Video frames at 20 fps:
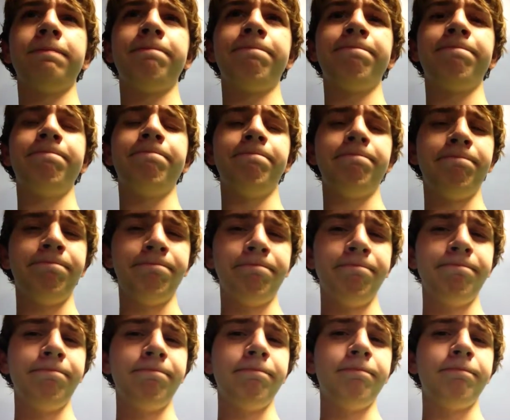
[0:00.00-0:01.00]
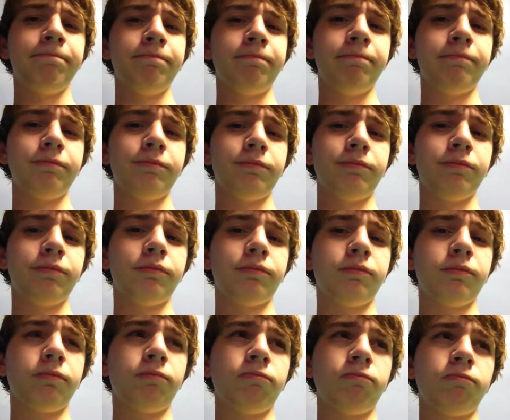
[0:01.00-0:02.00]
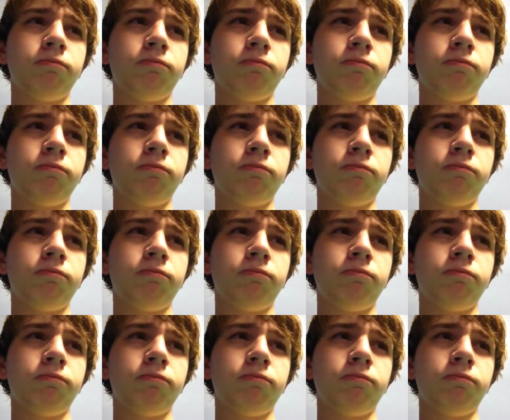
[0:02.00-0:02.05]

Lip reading: No one is speaking in this clip.